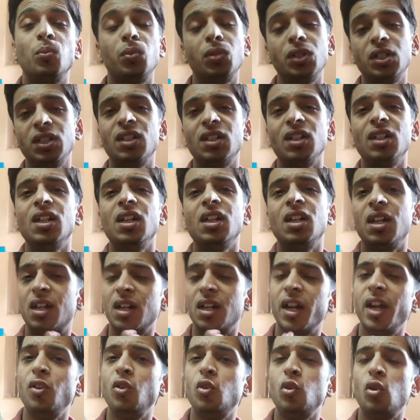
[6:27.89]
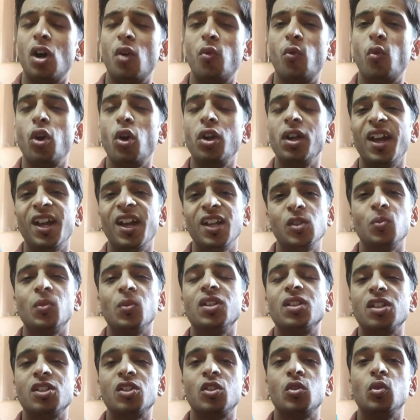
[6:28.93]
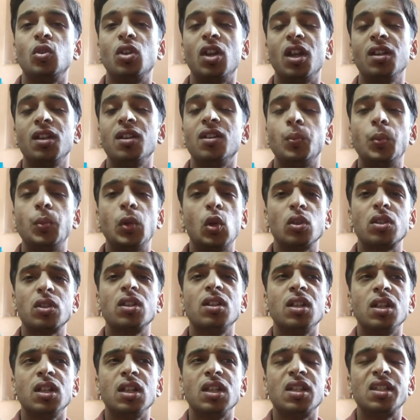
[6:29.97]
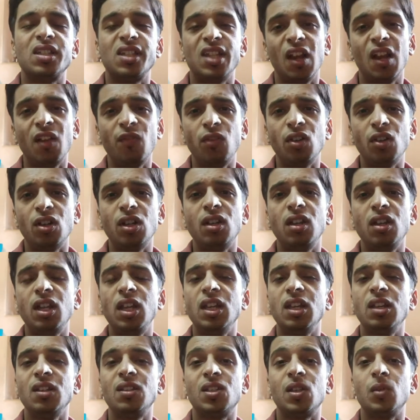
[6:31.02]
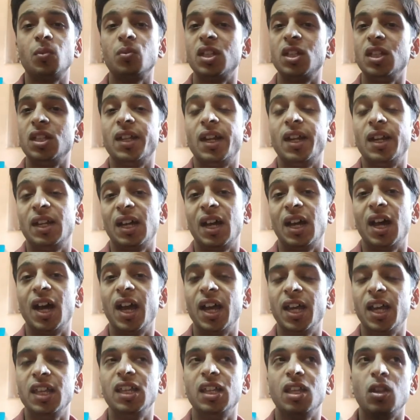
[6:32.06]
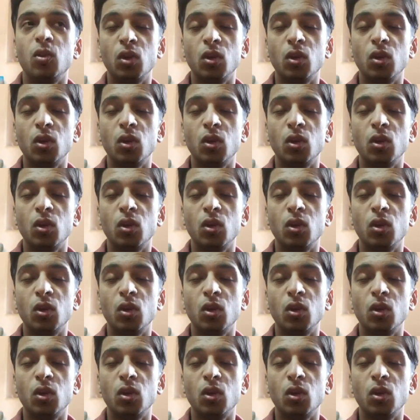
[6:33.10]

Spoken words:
but try to avoid as much as you can, because self-learning is something that I